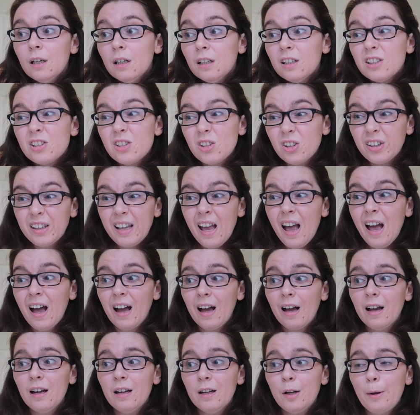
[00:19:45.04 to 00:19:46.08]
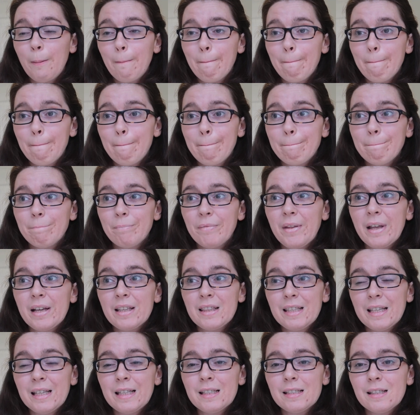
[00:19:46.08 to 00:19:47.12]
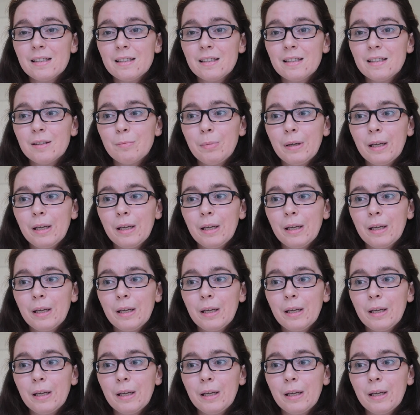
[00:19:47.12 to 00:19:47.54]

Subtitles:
So yeah, like these are the